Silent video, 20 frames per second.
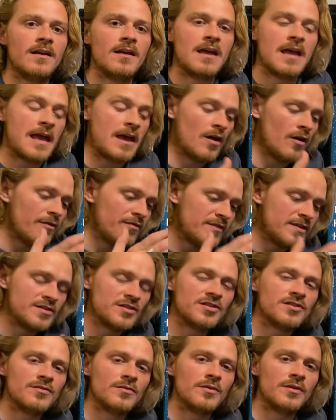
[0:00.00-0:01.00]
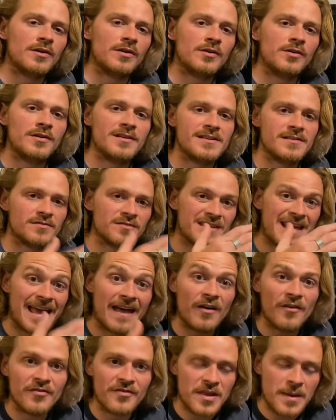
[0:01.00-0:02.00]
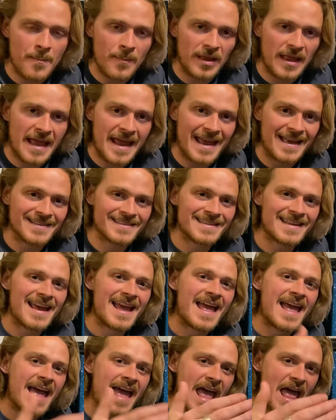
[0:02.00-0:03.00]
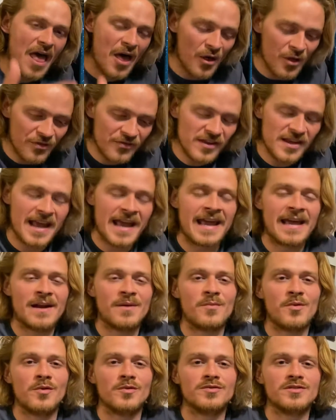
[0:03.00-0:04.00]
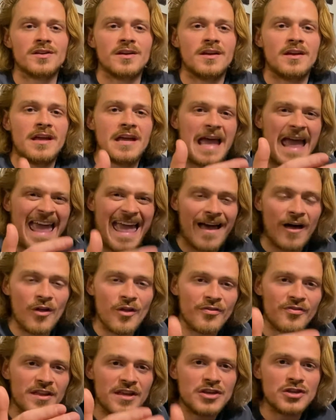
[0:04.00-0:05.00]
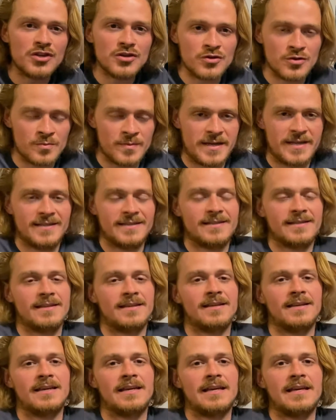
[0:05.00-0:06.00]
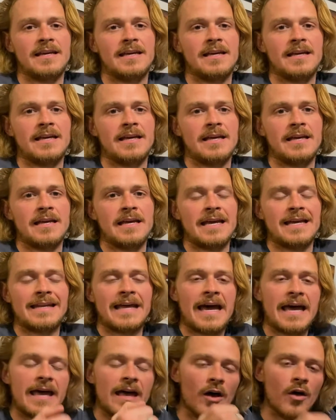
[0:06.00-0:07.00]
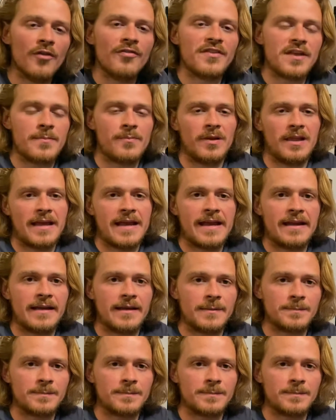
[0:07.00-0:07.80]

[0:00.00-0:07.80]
Healthy soil equals healthy plants, healthy animals, healthy humans, and a healthy planet.